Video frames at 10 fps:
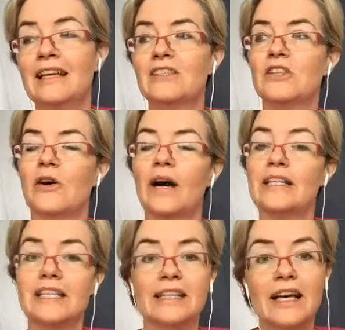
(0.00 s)
So I
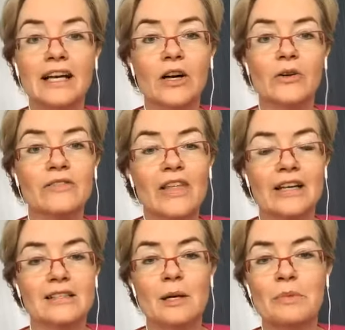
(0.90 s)
did let go of that
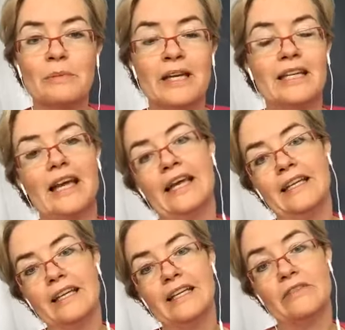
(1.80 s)
supplement, and
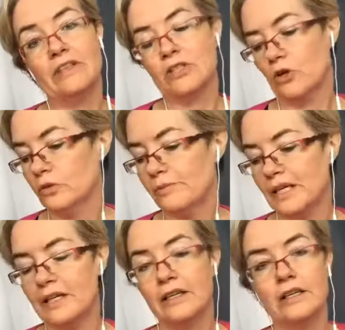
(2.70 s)
He even told me,